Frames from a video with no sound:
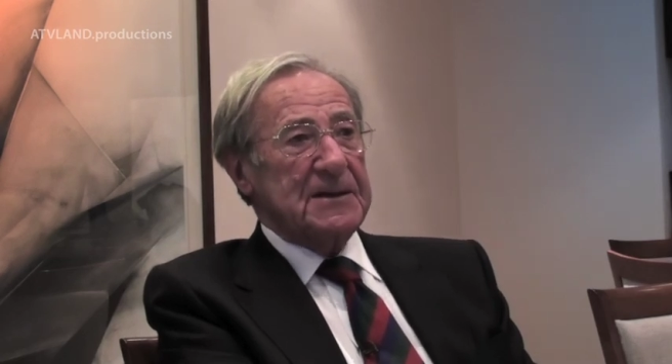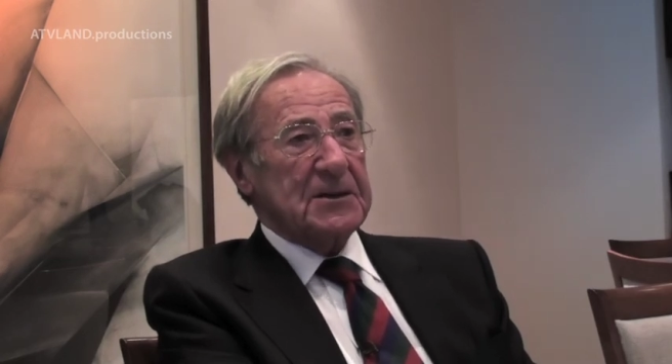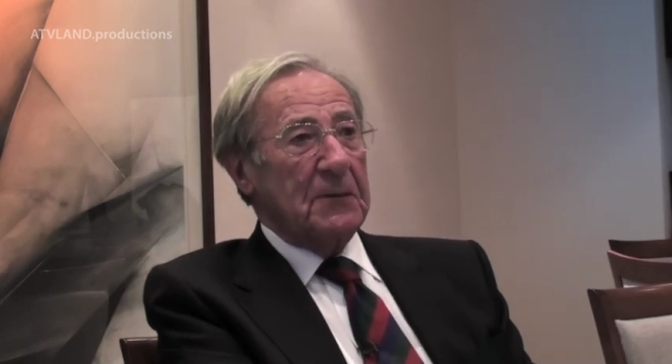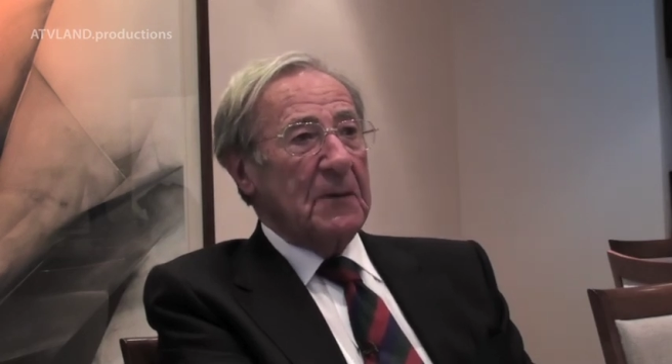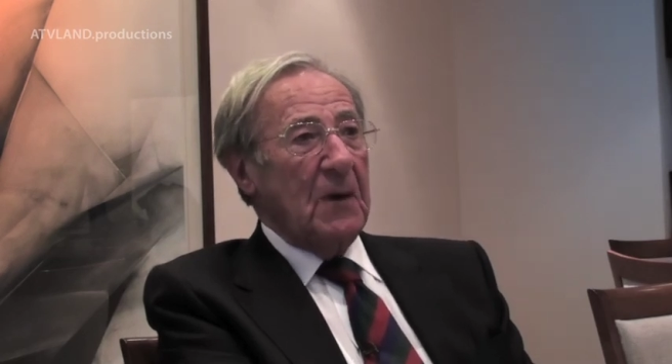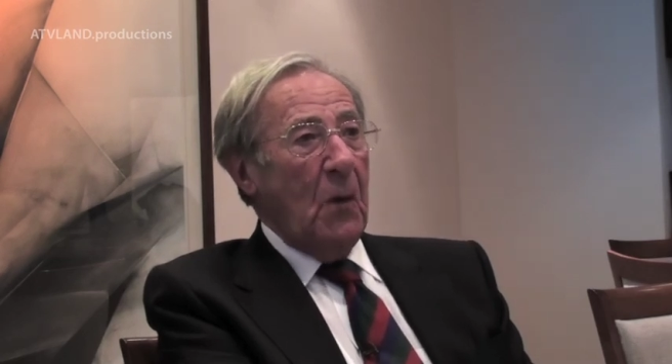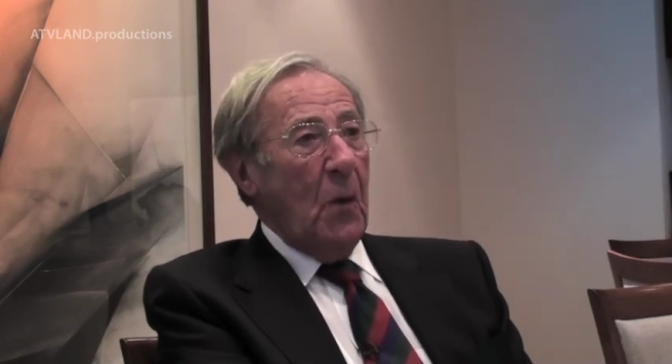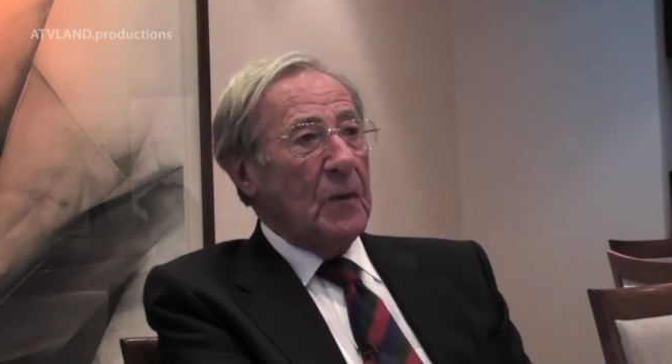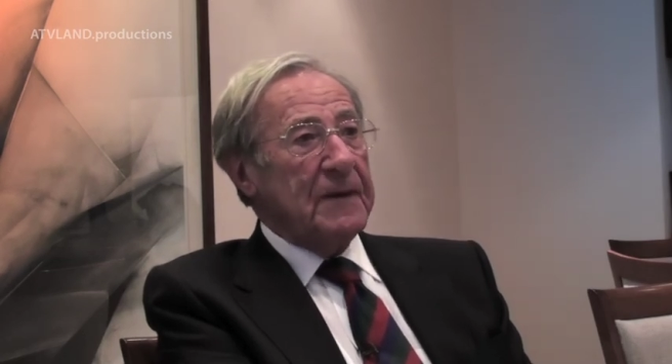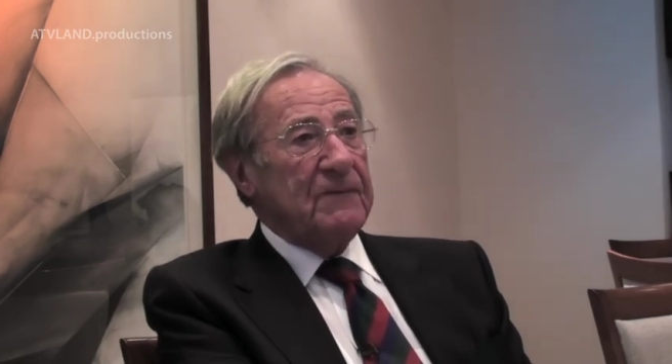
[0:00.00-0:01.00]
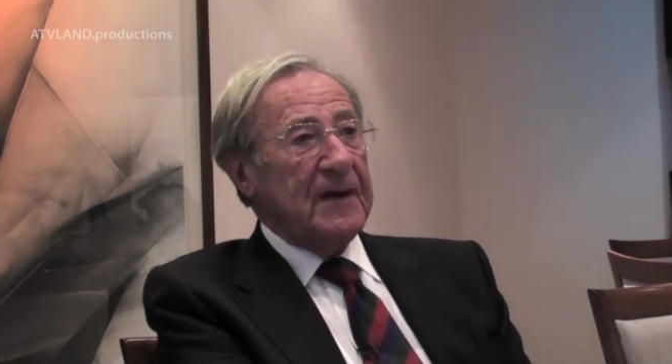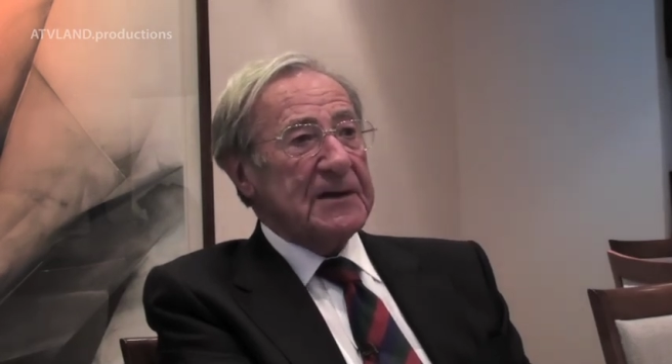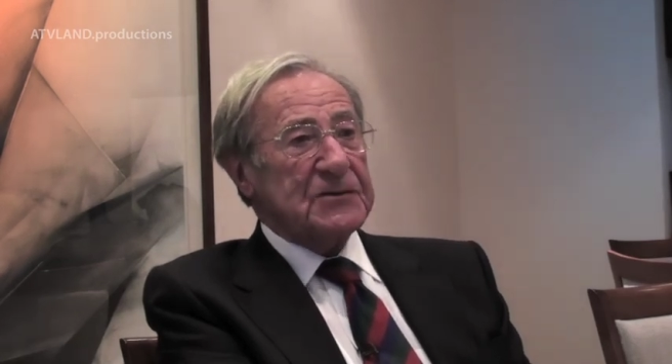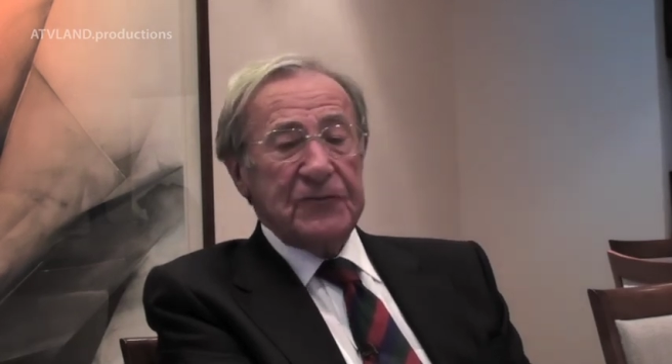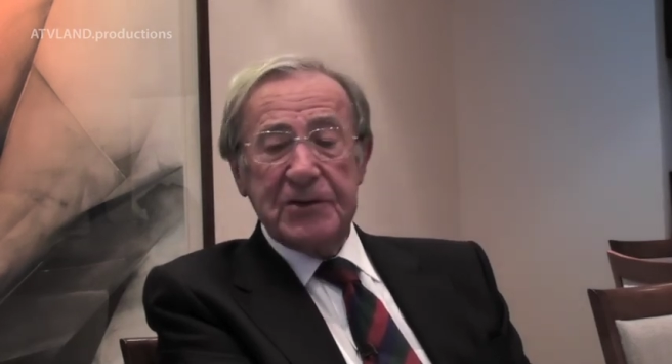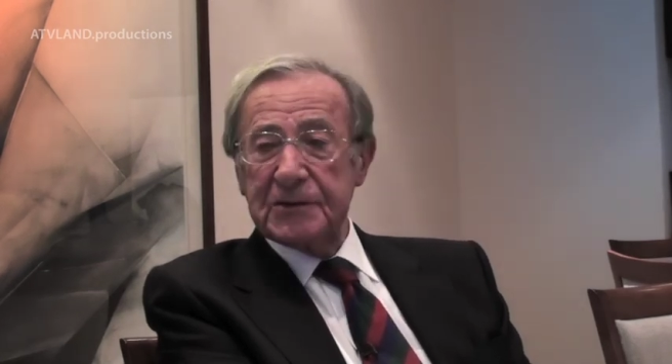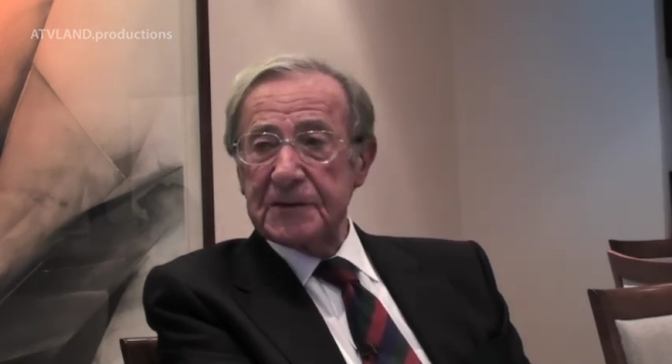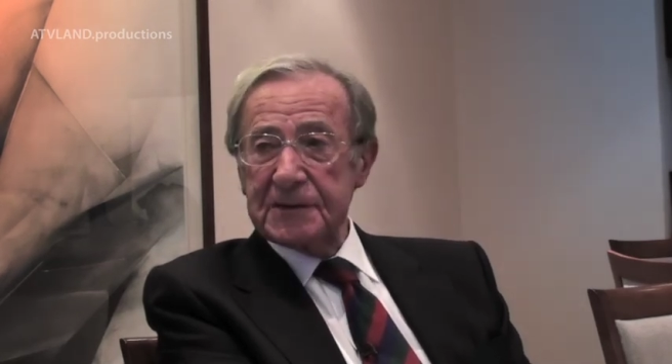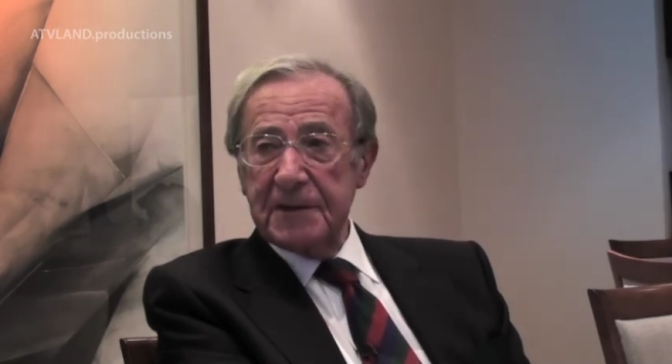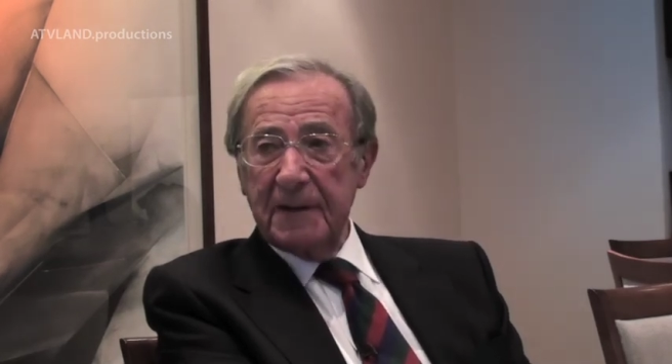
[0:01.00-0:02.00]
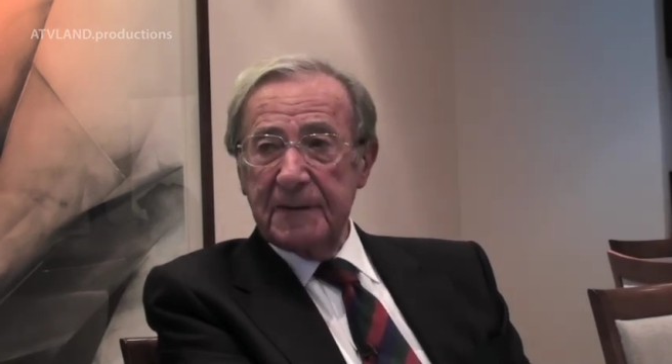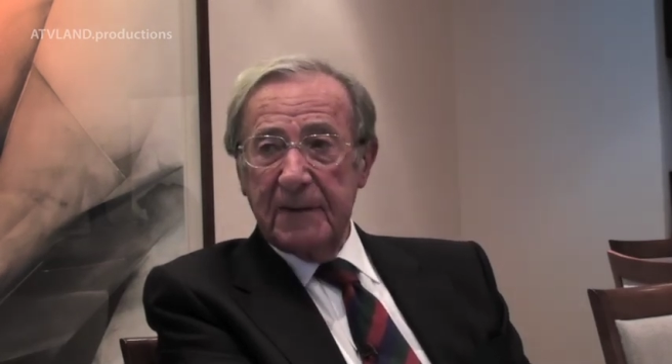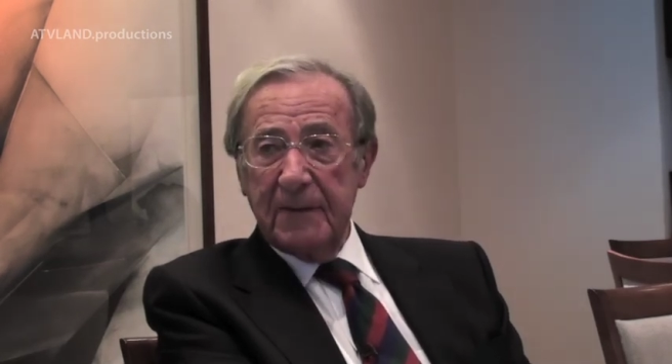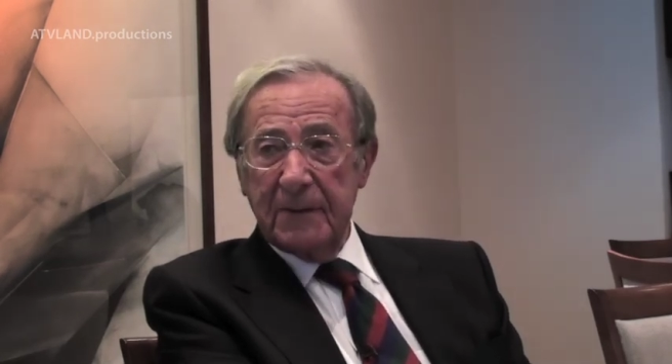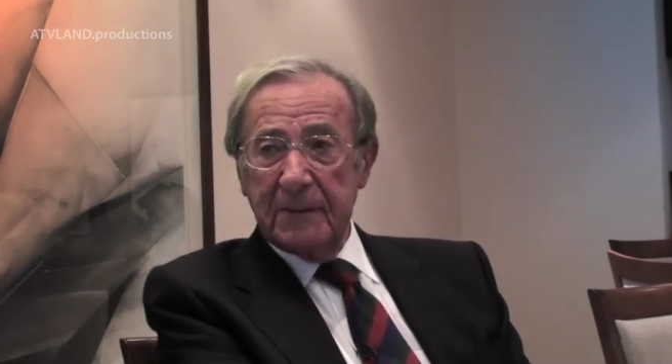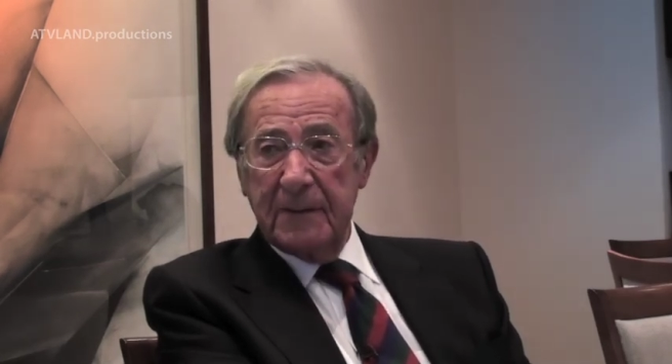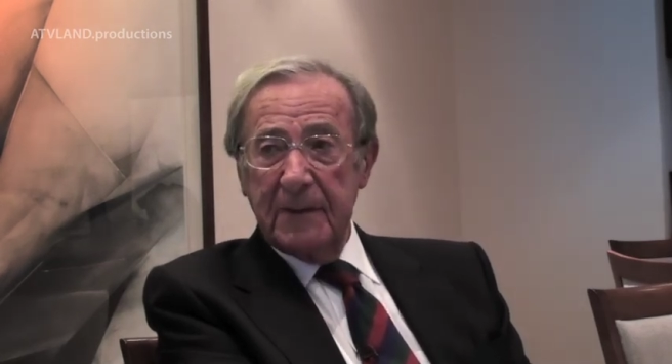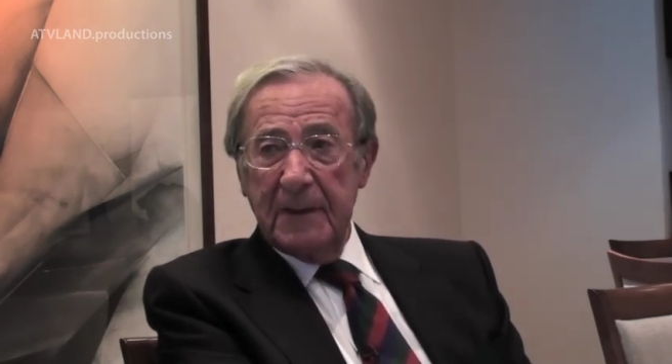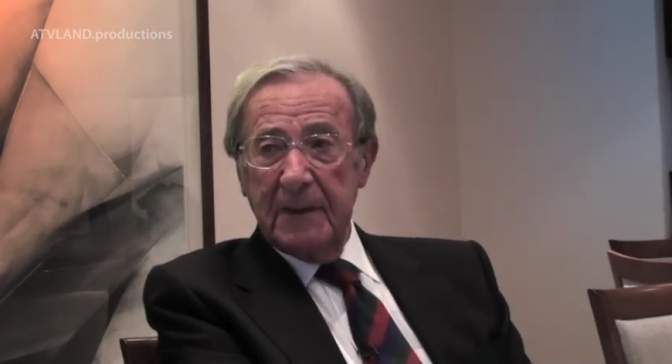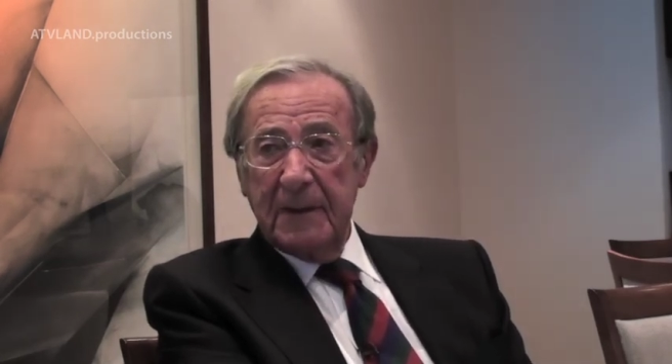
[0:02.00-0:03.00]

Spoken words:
So all the various regions started their own.